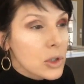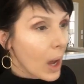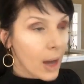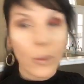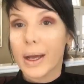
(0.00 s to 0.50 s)

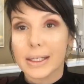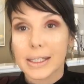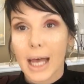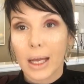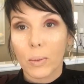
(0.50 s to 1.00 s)
So how do I
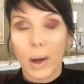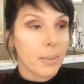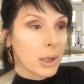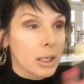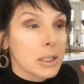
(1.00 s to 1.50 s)
decide what
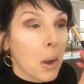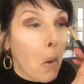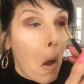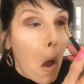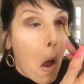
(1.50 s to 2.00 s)
I'm gonna
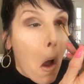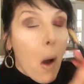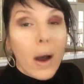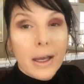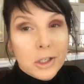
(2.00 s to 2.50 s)
do?
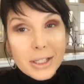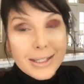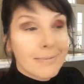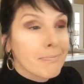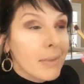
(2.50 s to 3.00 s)
I
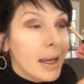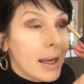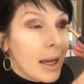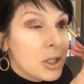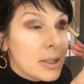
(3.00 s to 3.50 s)
just
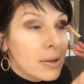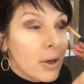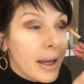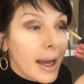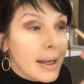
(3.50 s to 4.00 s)

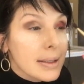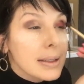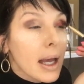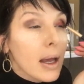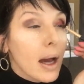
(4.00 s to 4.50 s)
look at it and
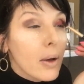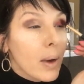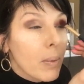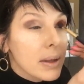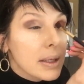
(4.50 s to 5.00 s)
say, how
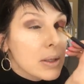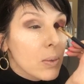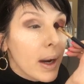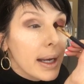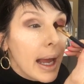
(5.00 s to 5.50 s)
do I want this?
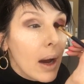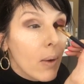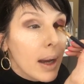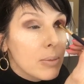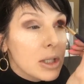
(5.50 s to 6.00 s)
So right
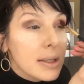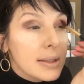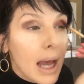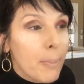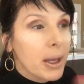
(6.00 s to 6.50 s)
now, I'm
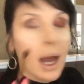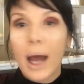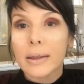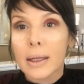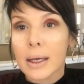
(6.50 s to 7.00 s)
just tapping
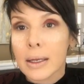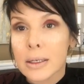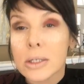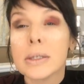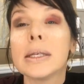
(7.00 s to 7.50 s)
it on the lid.
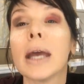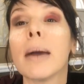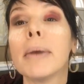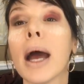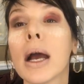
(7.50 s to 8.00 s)
Do you see
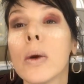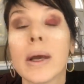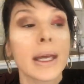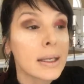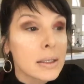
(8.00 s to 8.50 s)
I'm not
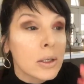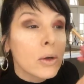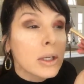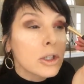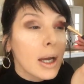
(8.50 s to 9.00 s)
going into the
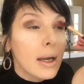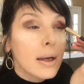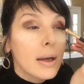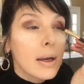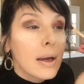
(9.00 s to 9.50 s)
crease yet?
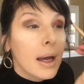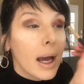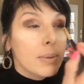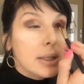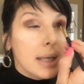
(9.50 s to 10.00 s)

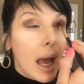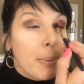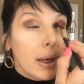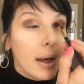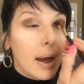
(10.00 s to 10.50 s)
I'm just
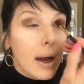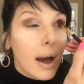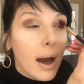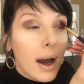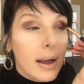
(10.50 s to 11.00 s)
tapping it
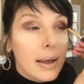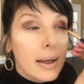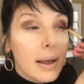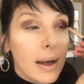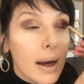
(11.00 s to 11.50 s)
on,
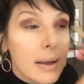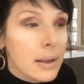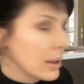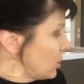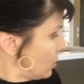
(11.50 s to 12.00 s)
getting it on
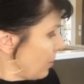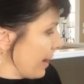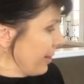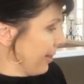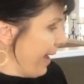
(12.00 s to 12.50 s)
the lid. Ooh,
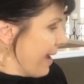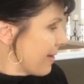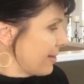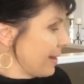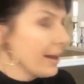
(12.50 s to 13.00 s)
I
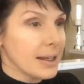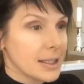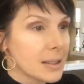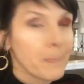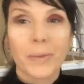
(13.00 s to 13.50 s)
like
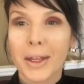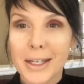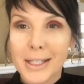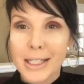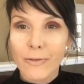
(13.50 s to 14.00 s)
this.
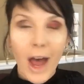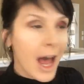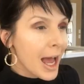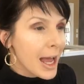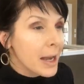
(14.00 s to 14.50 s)
This is
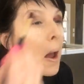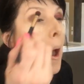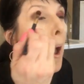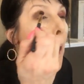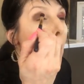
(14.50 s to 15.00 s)
fun.
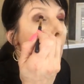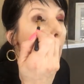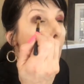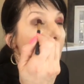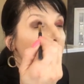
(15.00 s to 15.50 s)

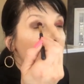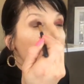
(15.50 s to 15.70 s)
All